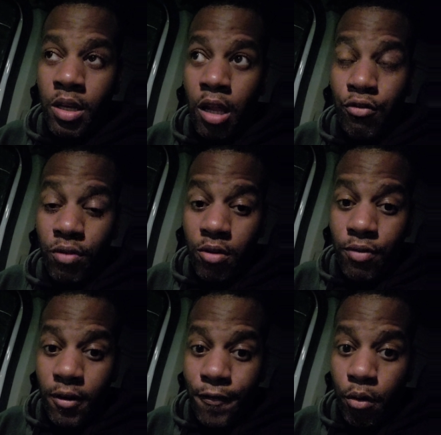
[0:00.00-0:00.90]
Let's really,
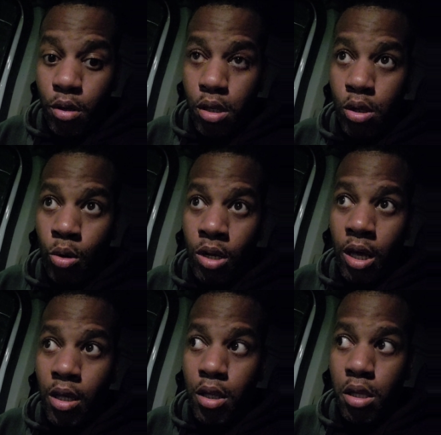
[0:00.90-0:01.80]
really focus on
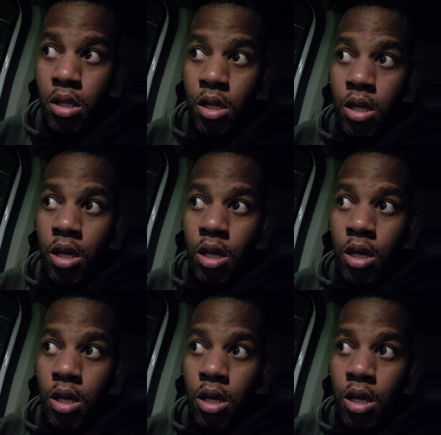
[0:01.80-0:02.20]
us.